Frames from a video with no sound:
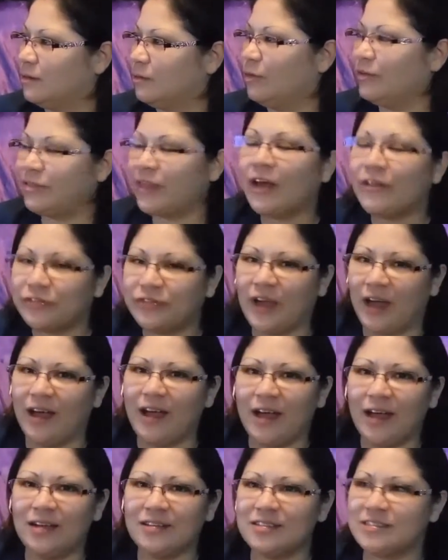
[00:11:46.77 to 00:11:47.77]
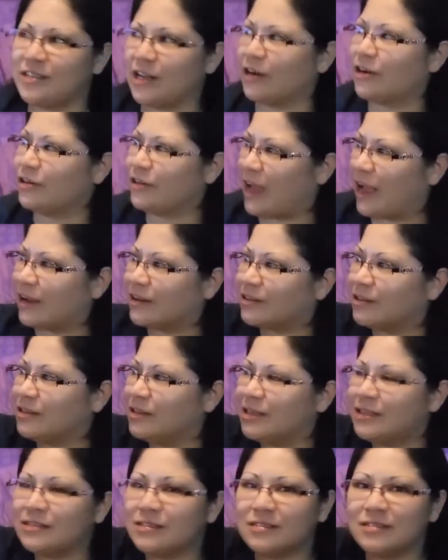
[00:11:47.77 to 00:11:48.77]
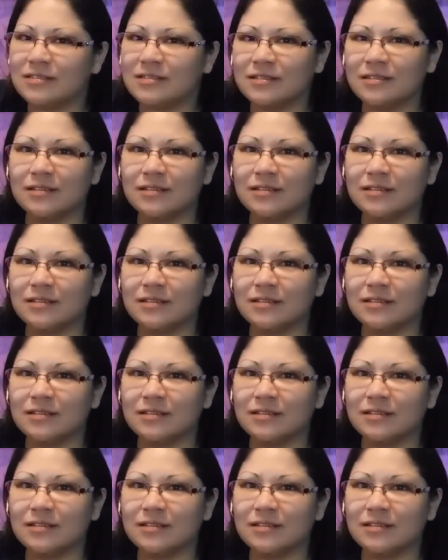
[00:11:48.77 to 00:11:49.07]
Without the us, pterodactylus?